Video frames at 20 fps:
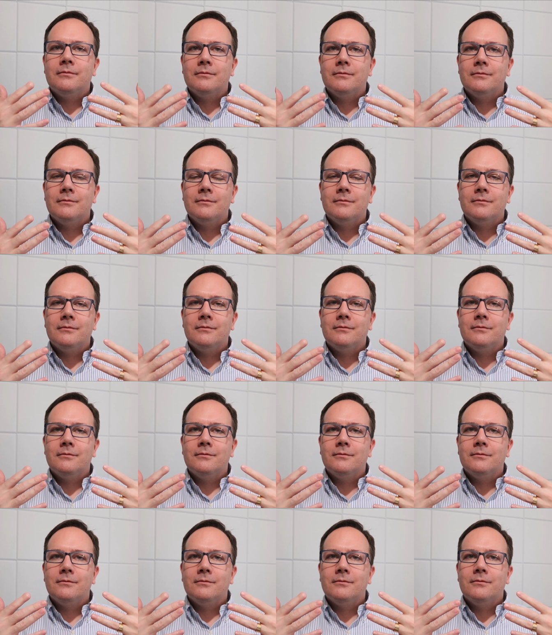
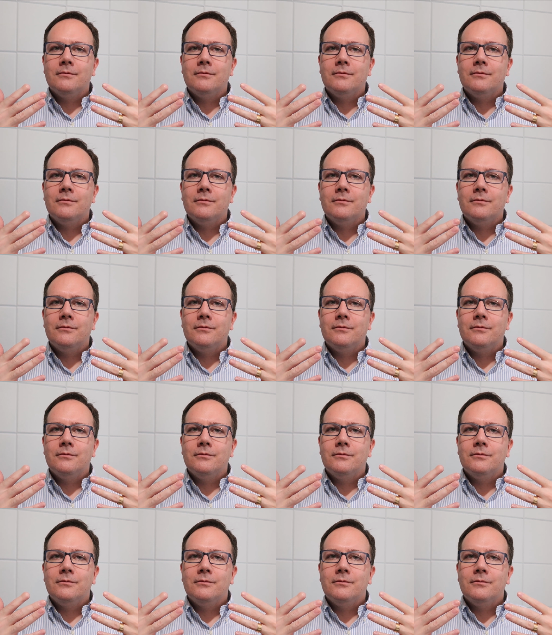
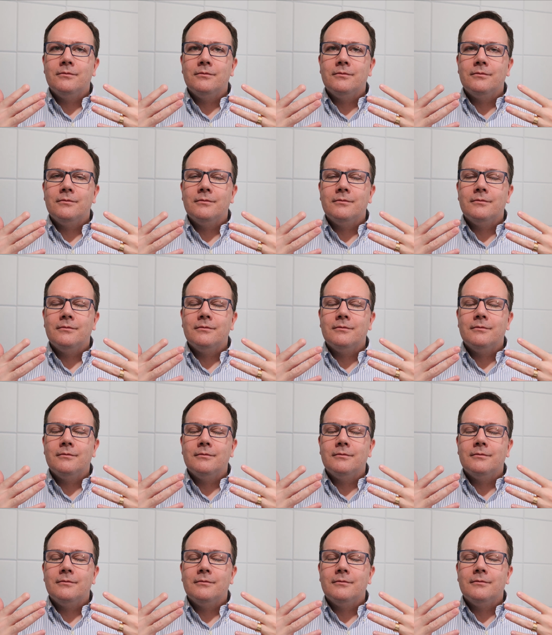
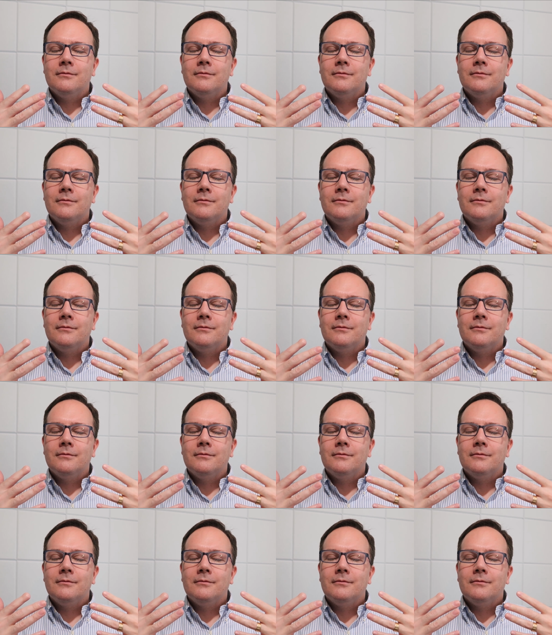No one is speaking in this clip.